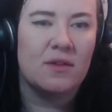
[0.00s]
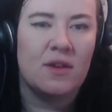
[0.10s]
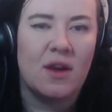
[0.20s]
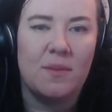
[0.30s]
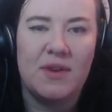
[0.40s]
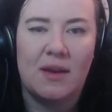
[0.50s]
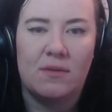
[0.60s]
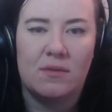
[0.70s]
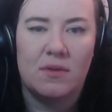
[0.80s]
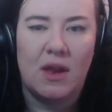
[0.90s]
you come
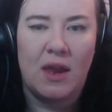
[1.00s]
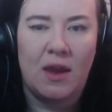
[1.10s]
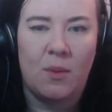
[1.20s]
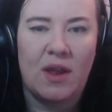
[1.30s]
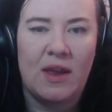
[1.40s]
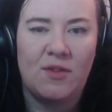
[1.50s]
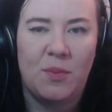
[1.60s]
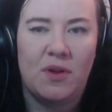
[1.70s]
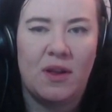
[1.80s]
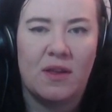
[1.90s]
down here, we're going to have to
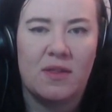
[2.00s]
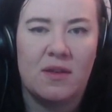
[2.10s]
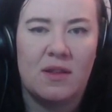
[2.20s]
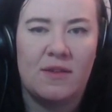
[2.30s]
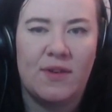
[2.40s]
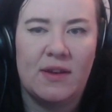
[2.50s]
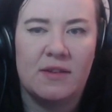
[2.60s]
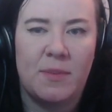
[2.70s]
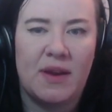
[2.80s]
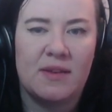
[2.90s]
put like the living
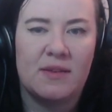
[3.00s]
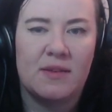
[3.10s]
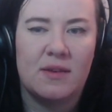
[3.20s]
space